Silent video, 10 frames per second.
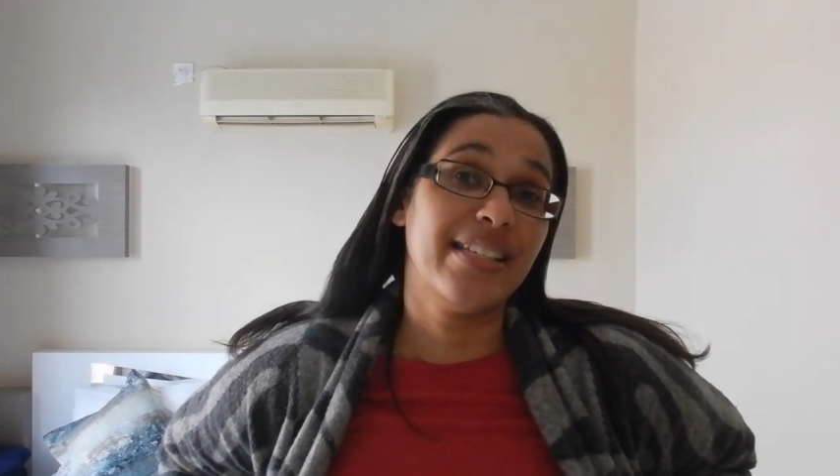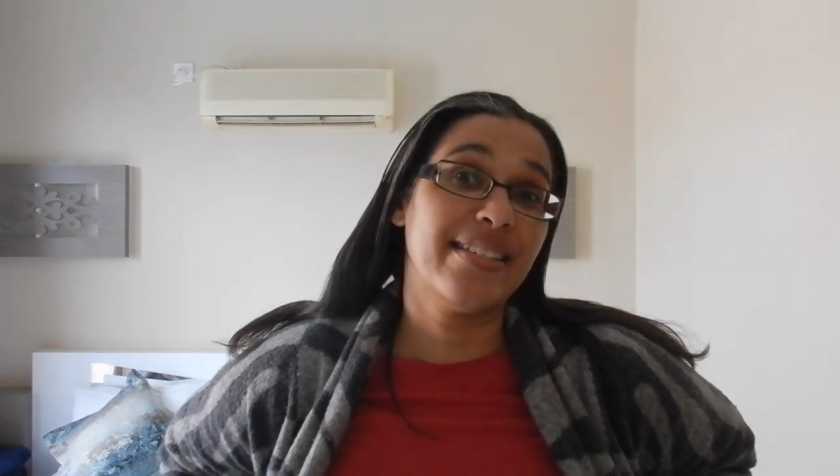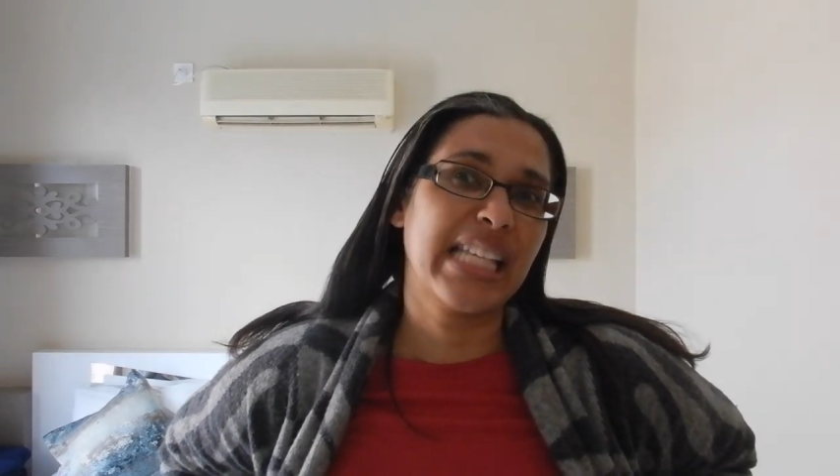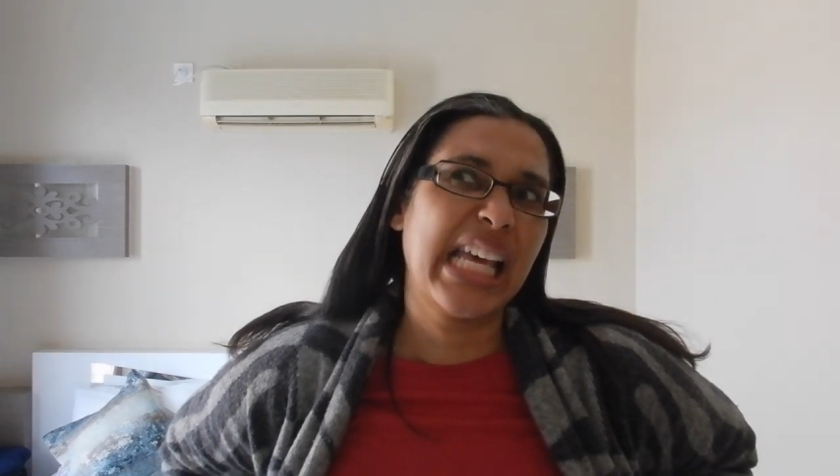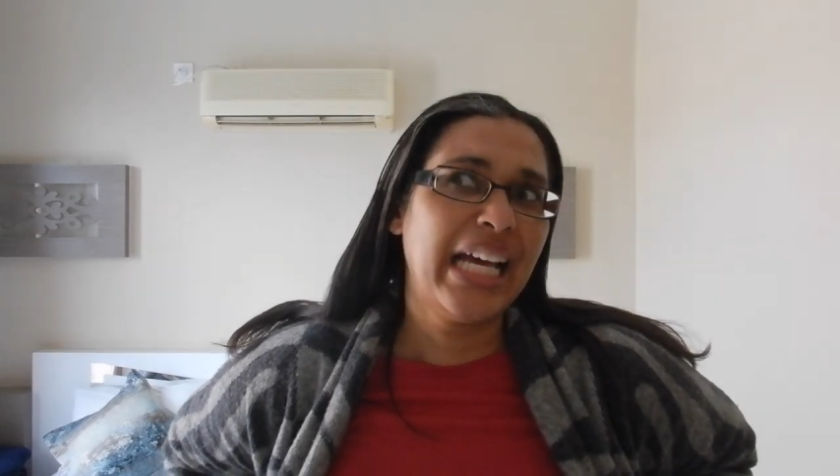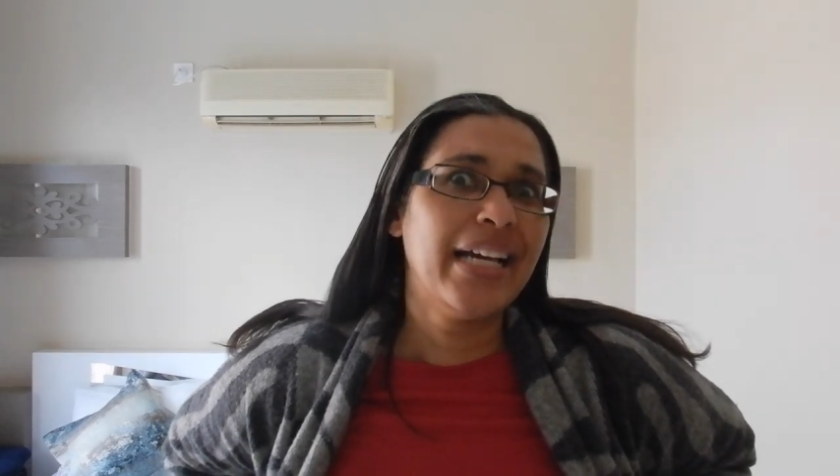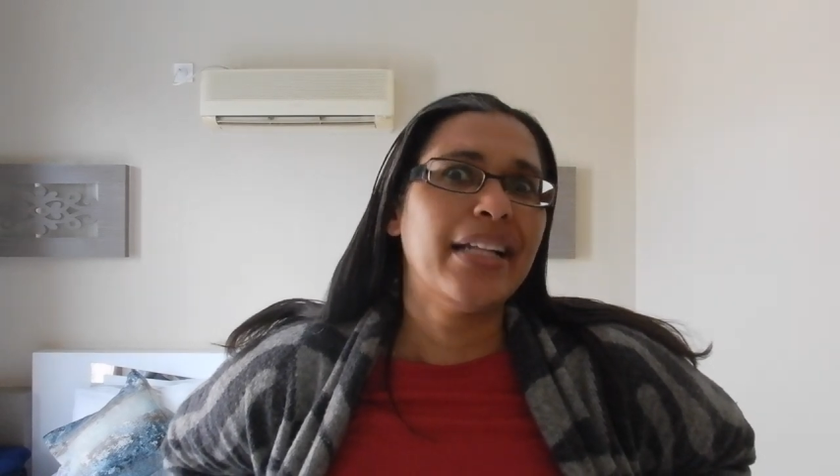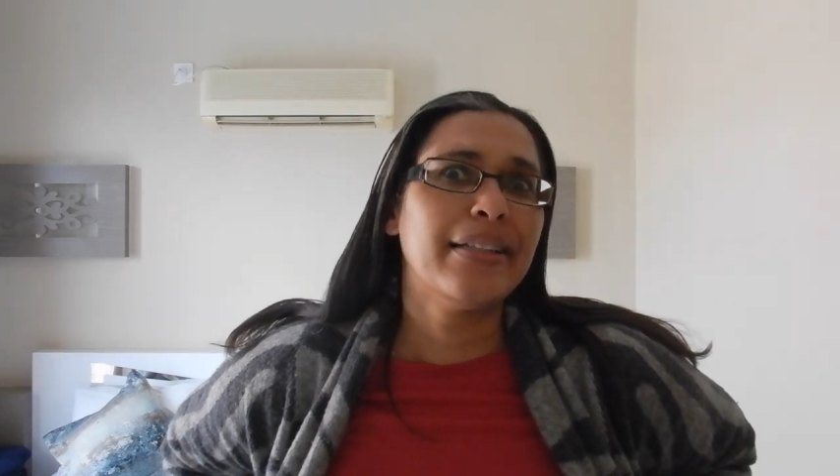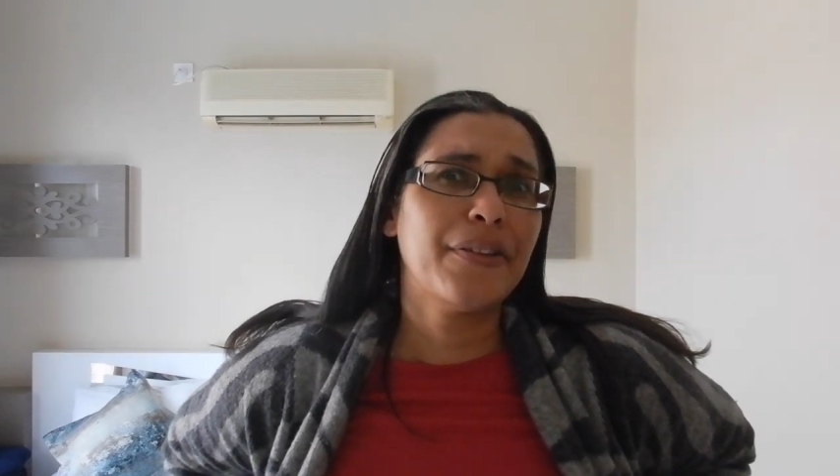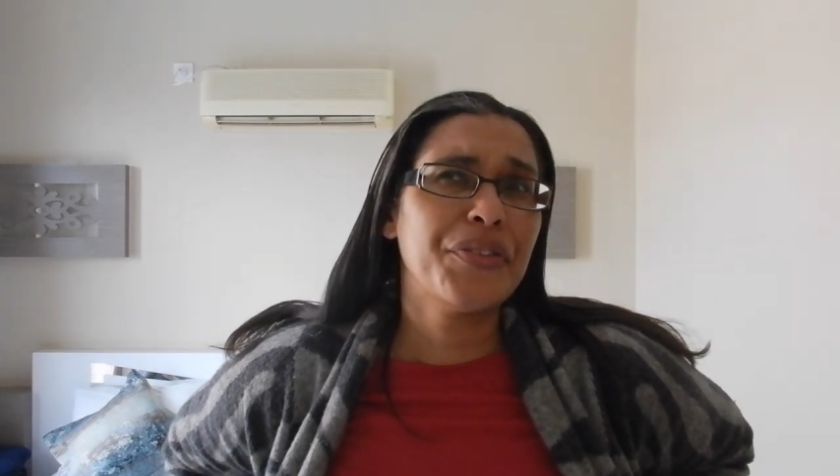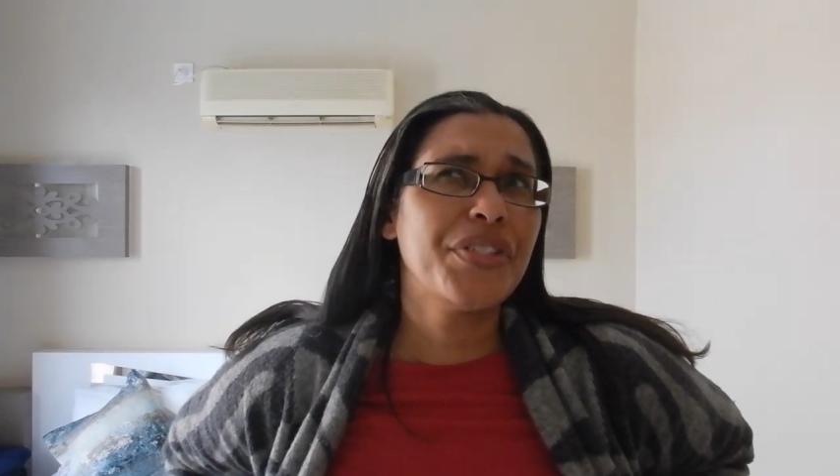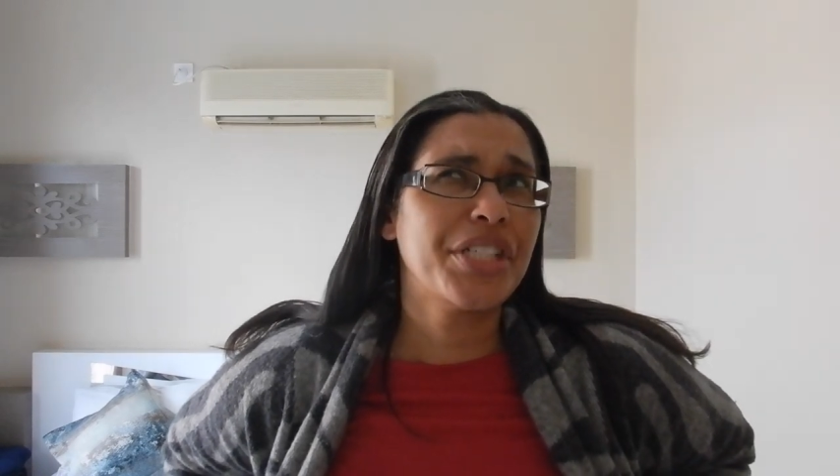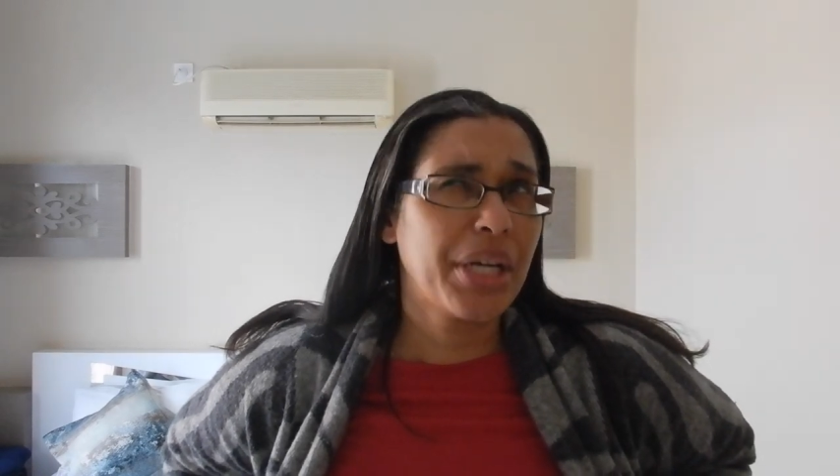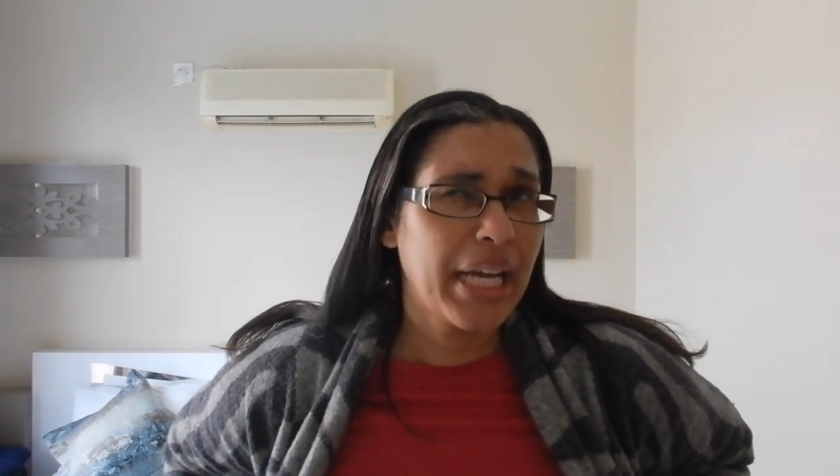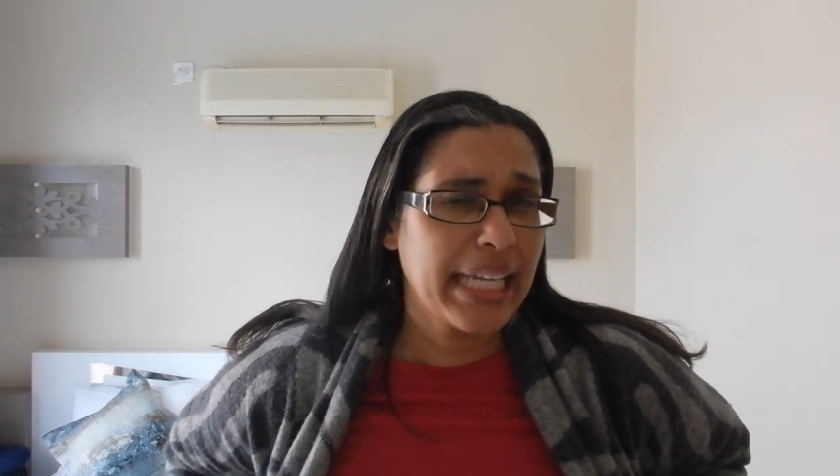There's a lot of
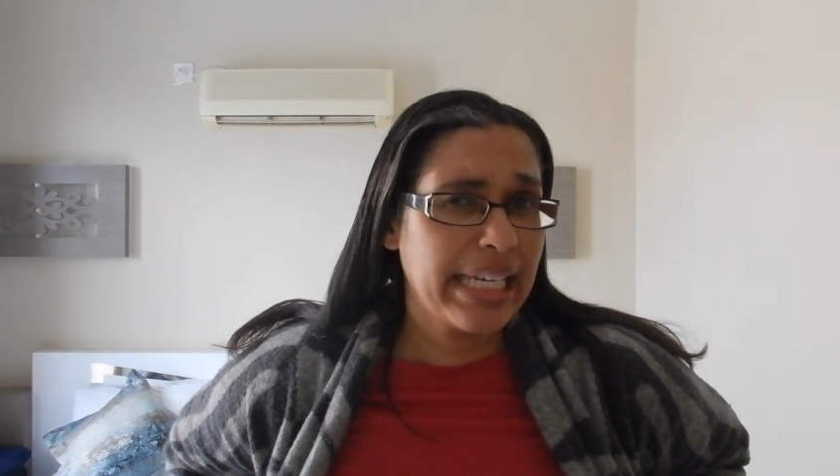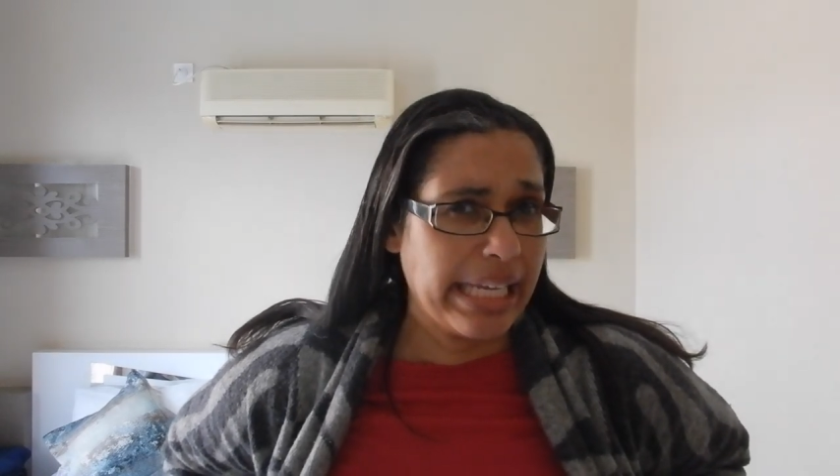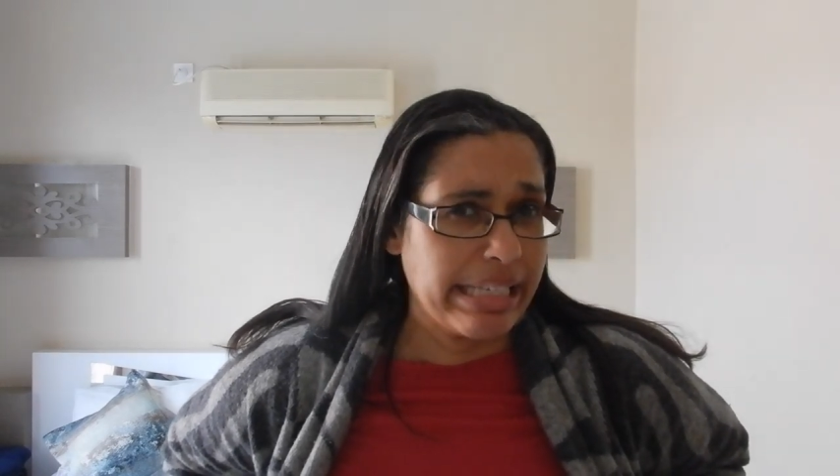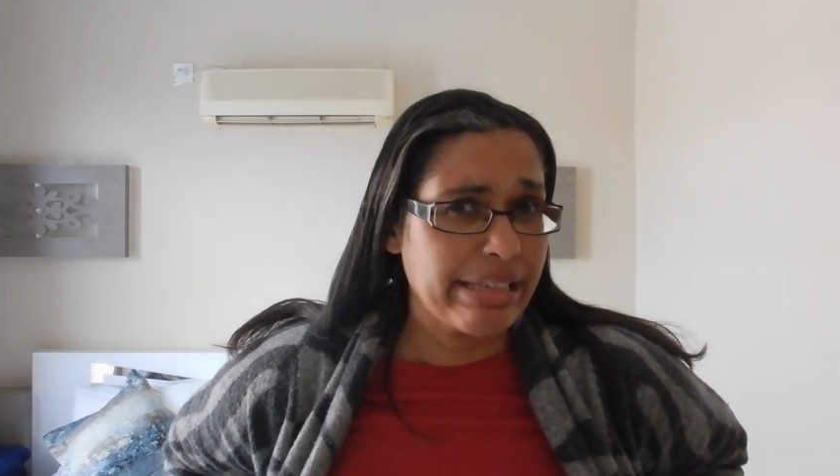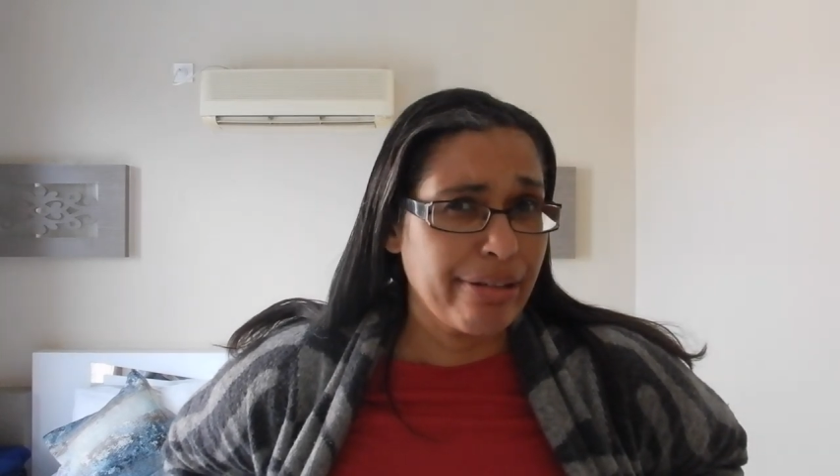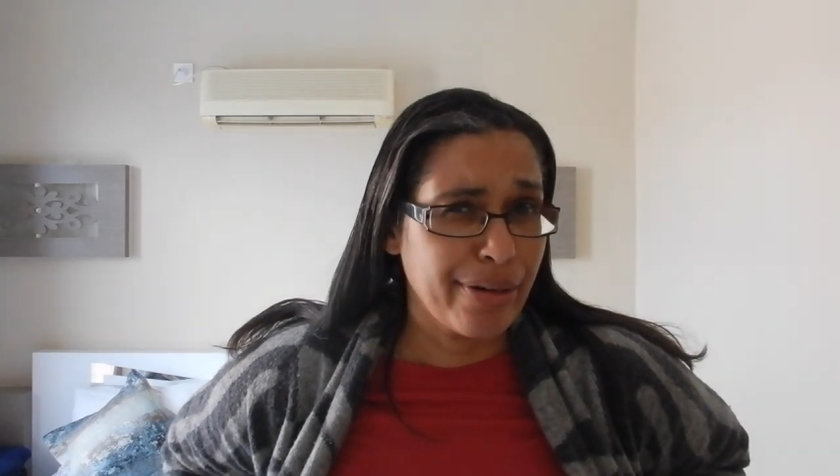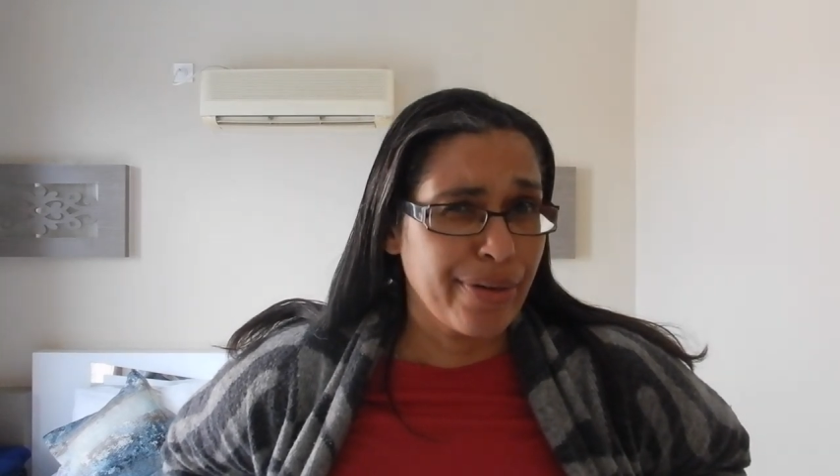Chinese and